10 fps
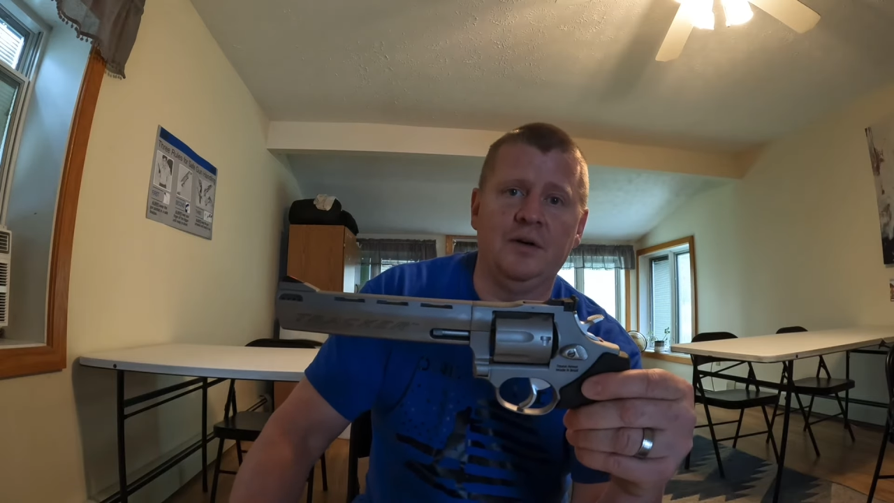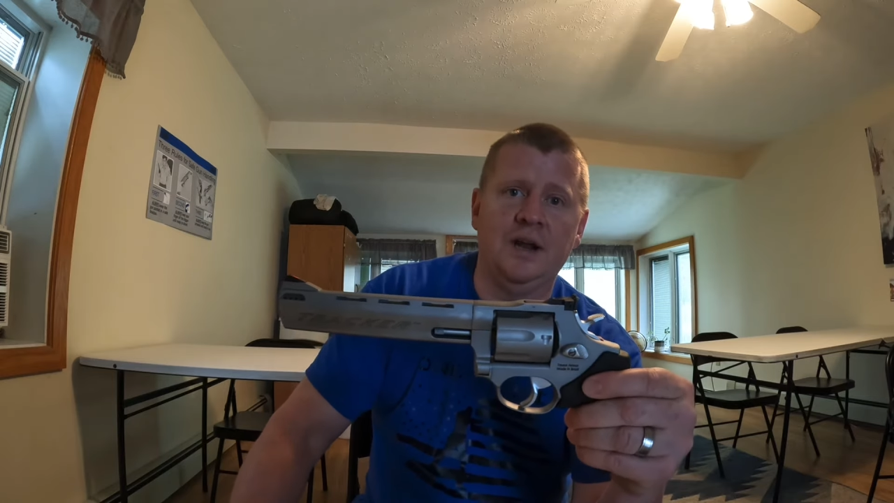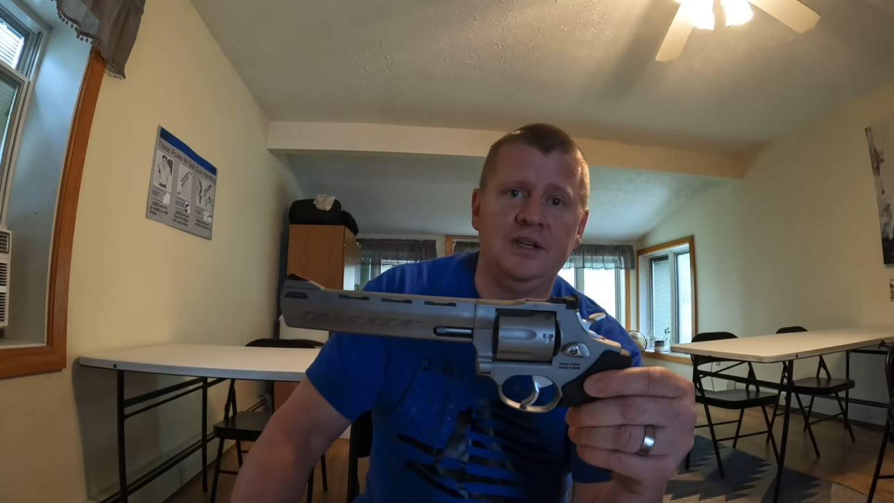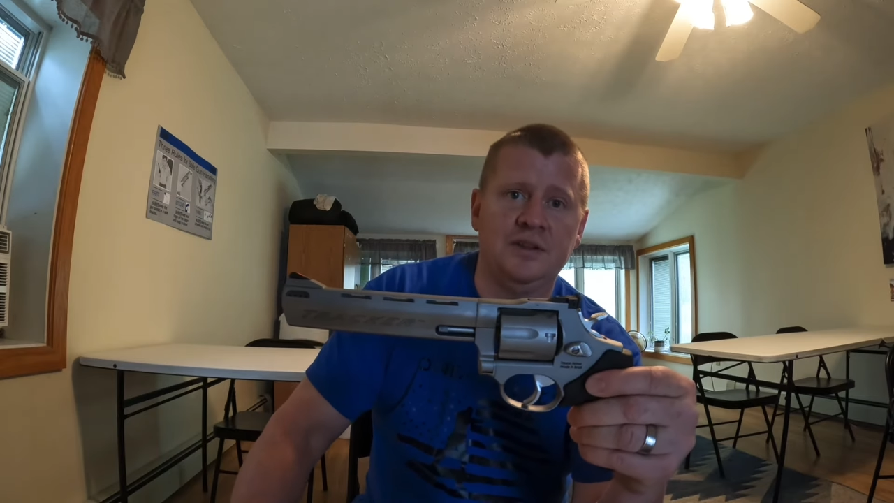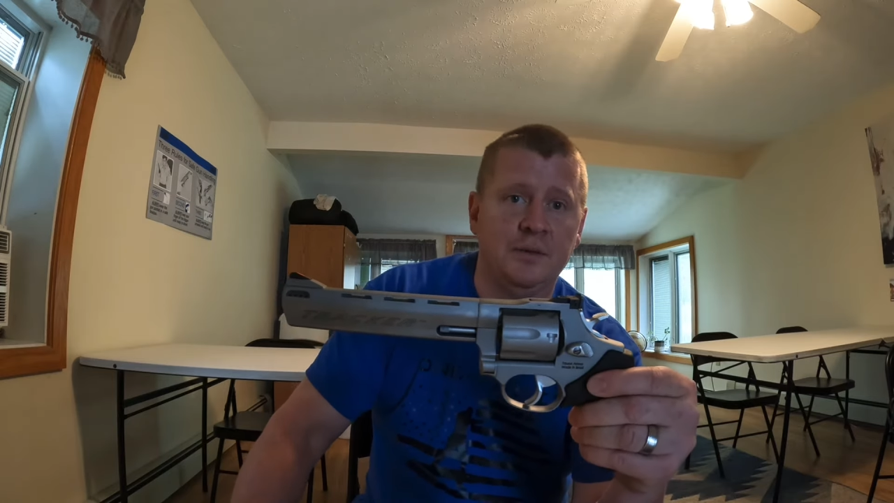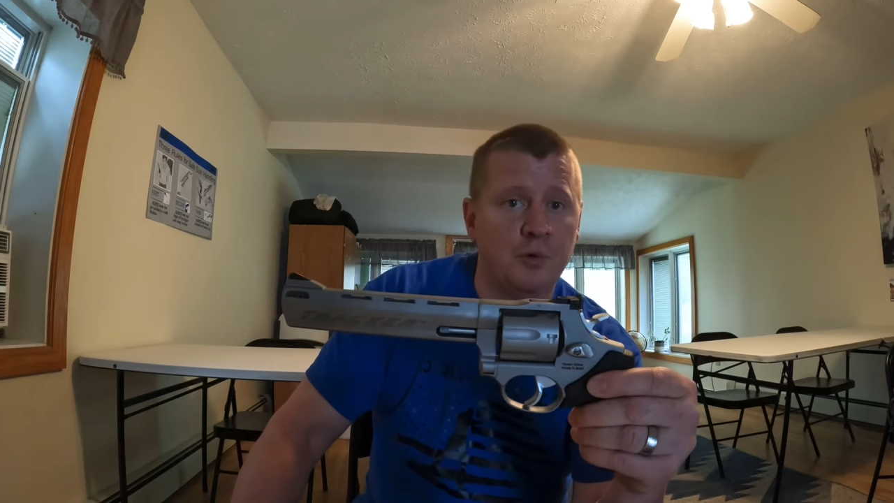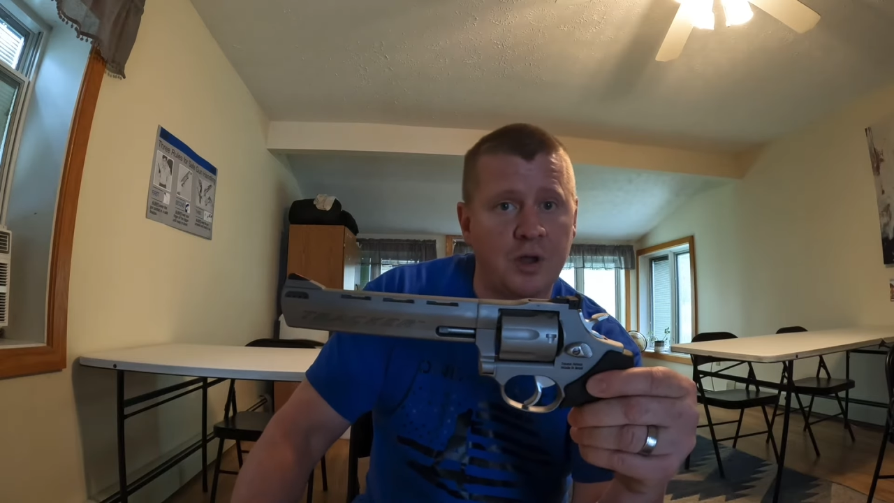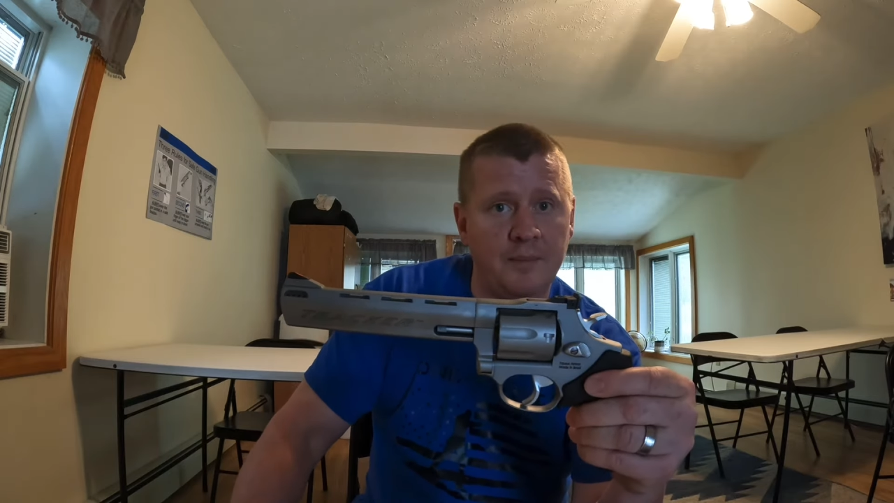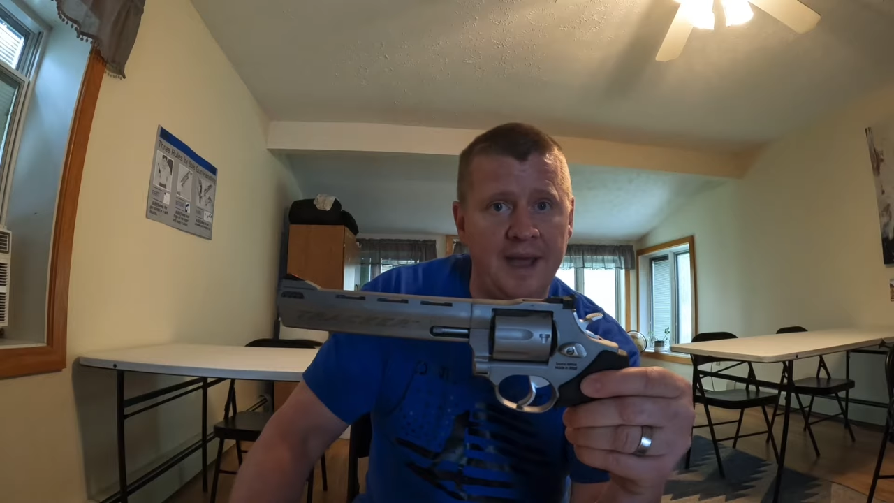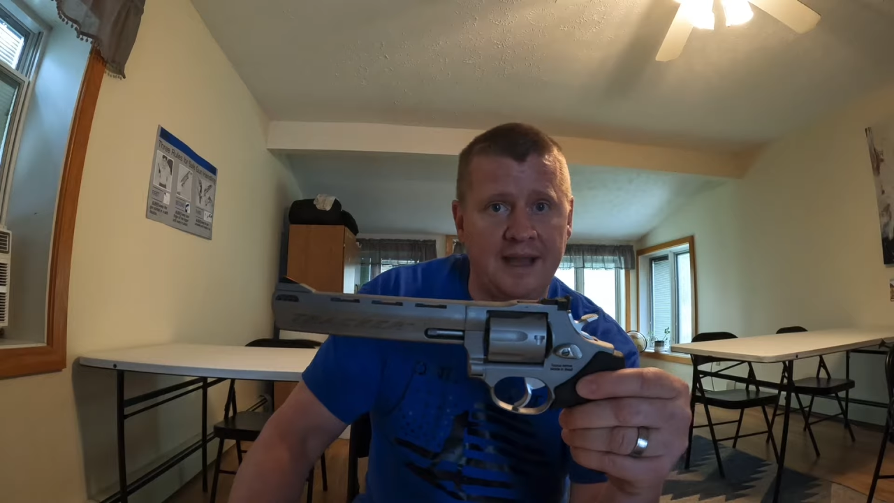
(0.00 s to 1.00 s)
a range and then
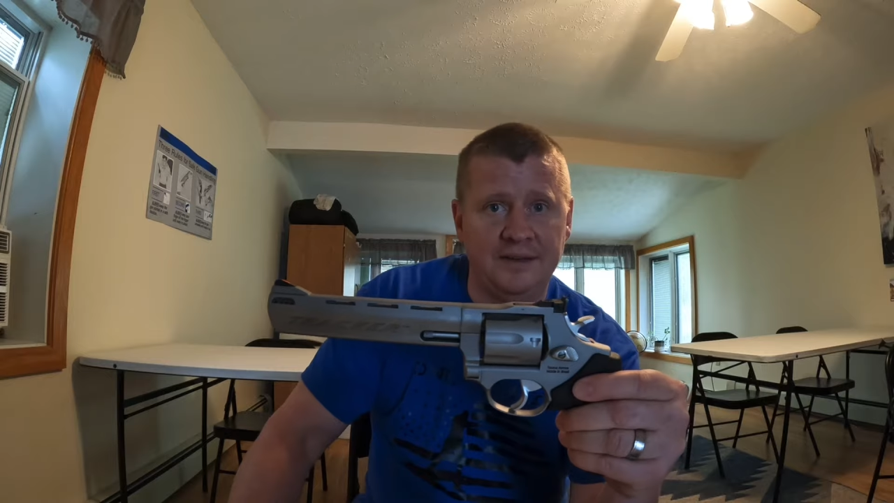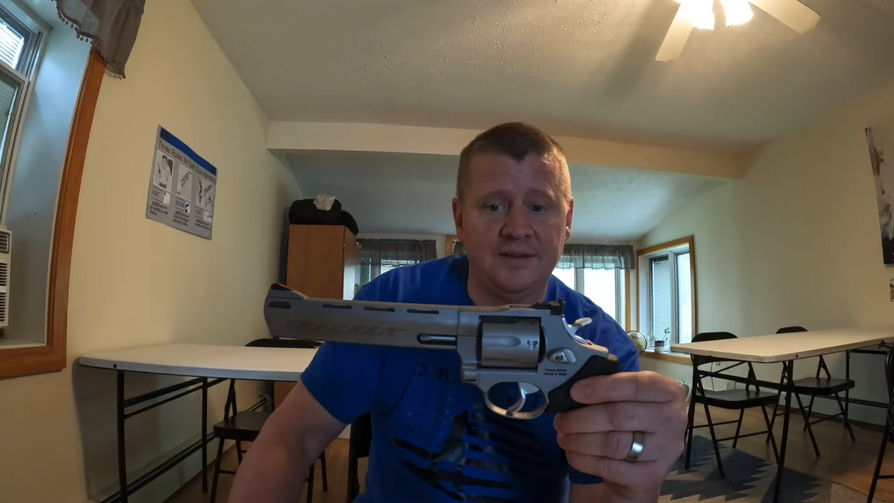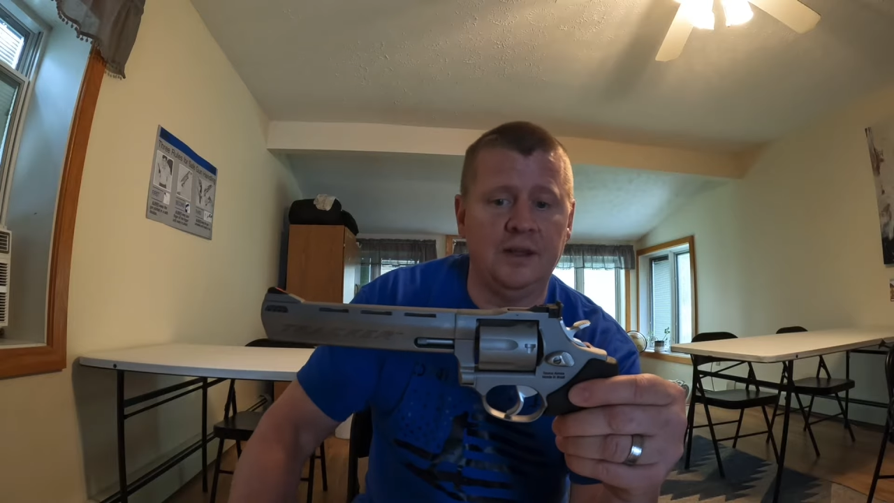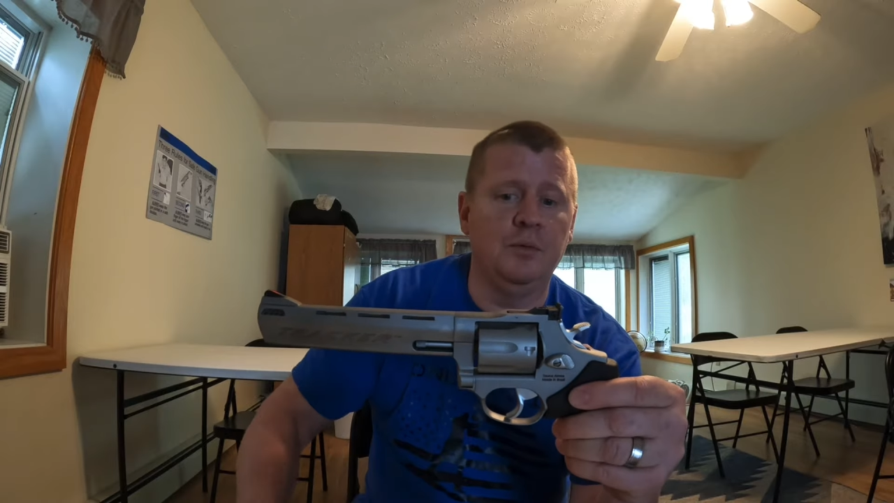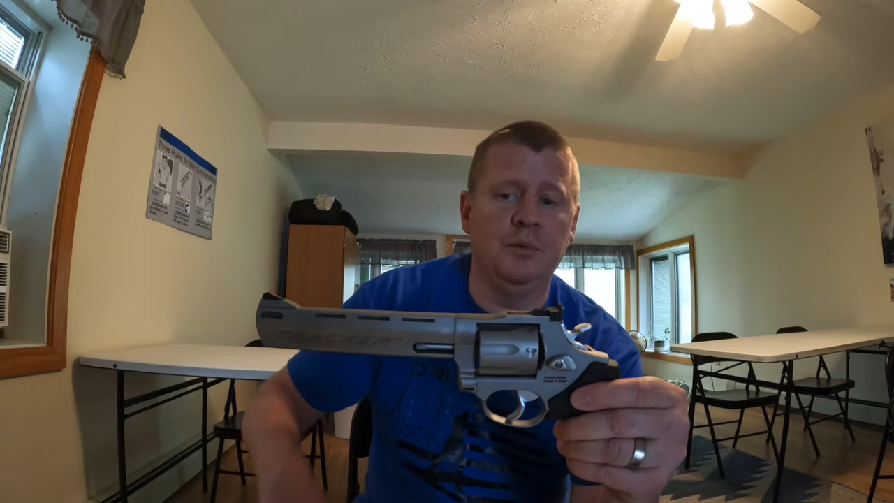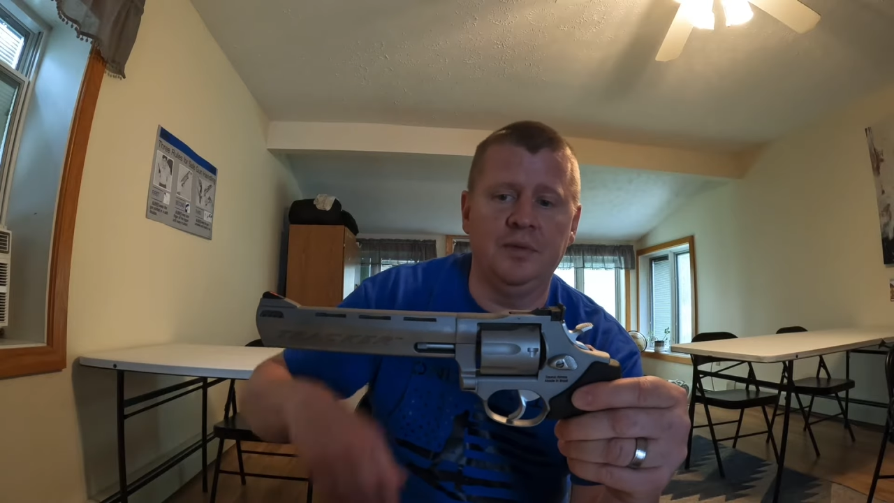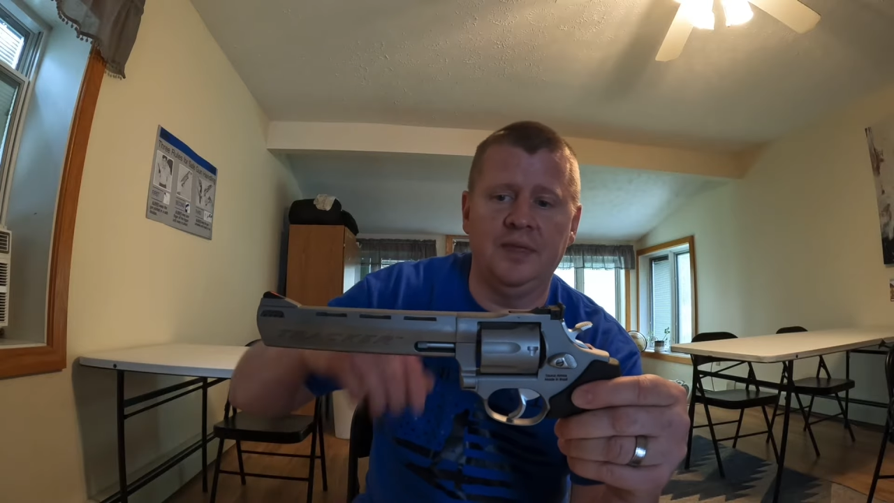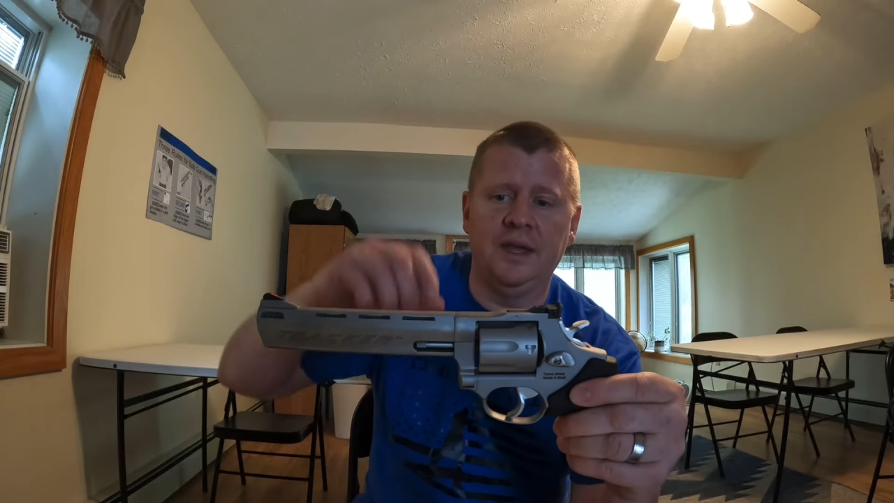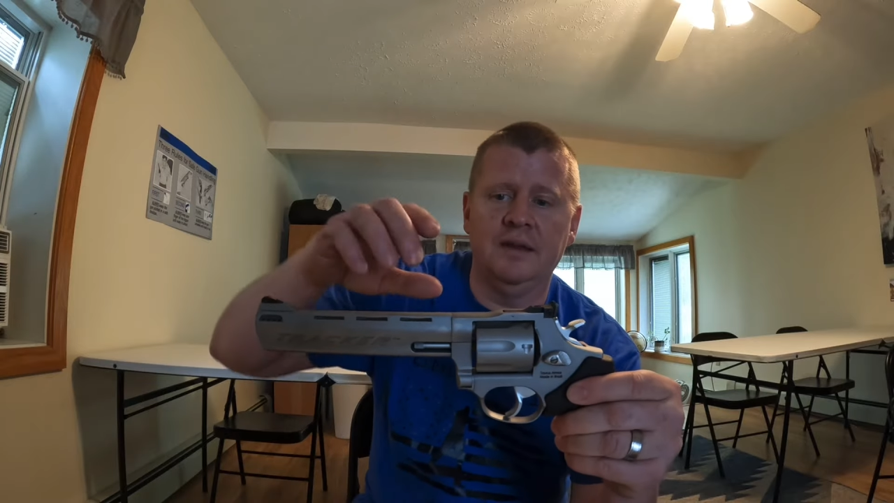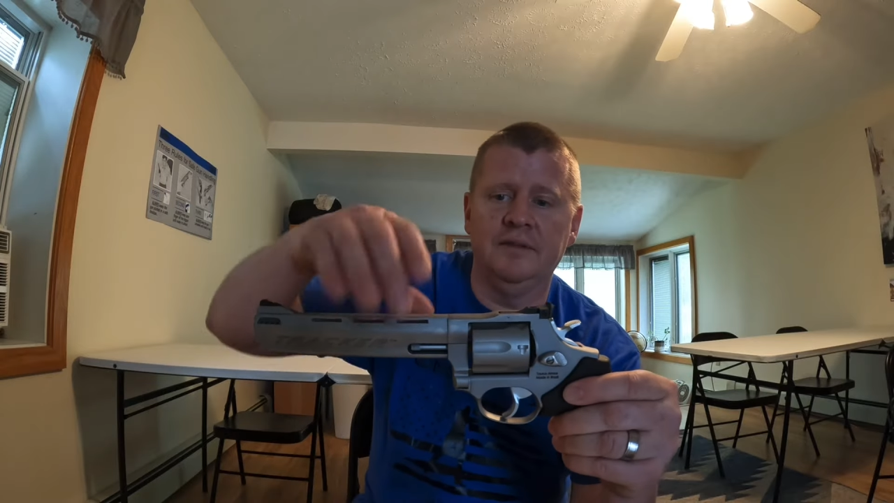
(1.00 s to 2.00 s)
we'll come back and tell you what we
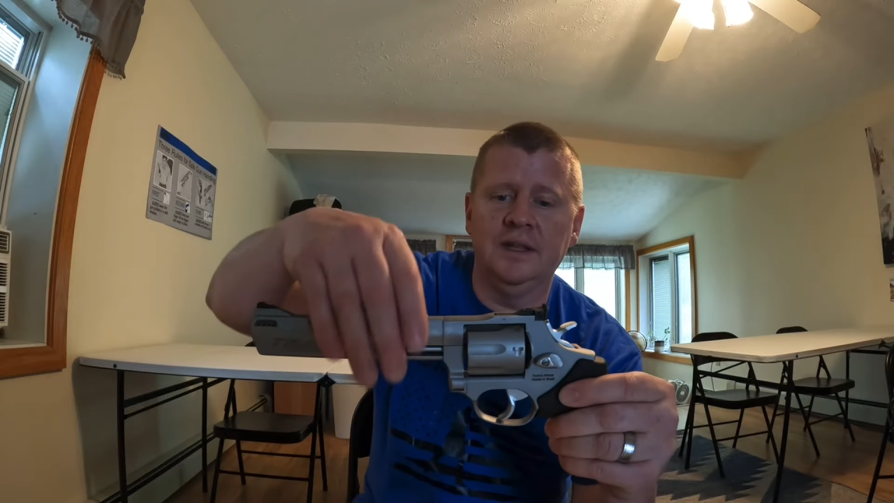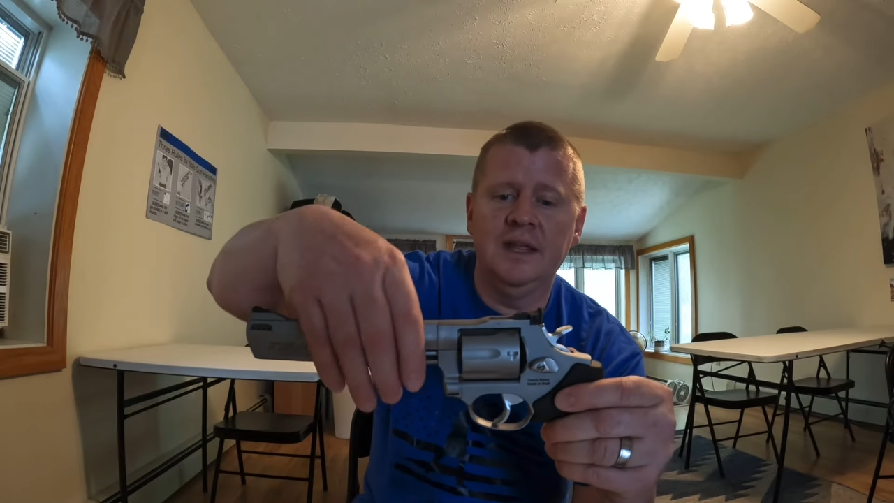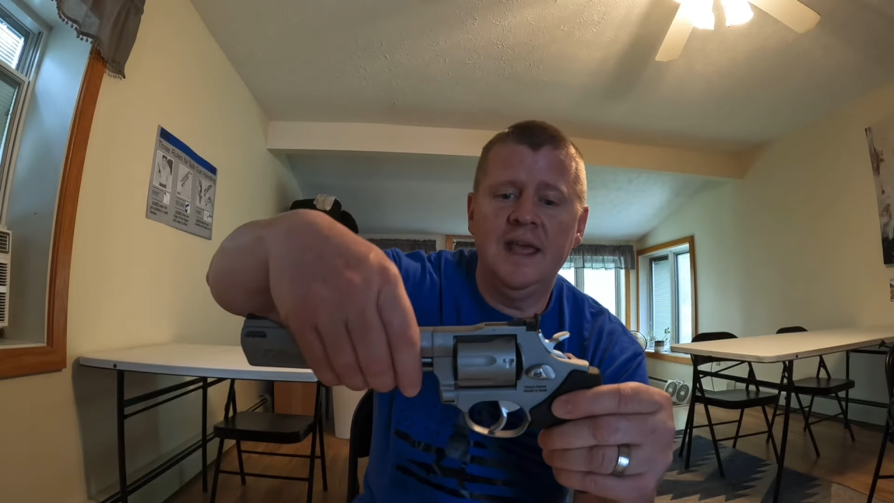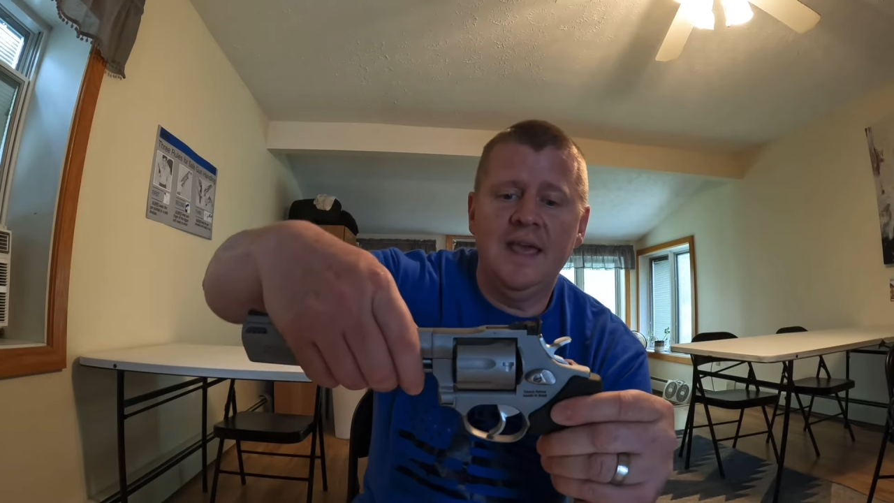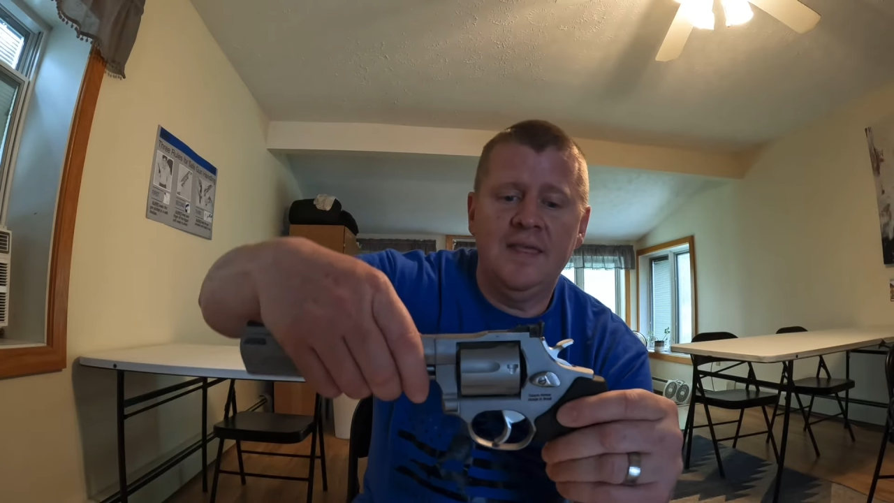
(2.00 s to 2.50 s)
think of it.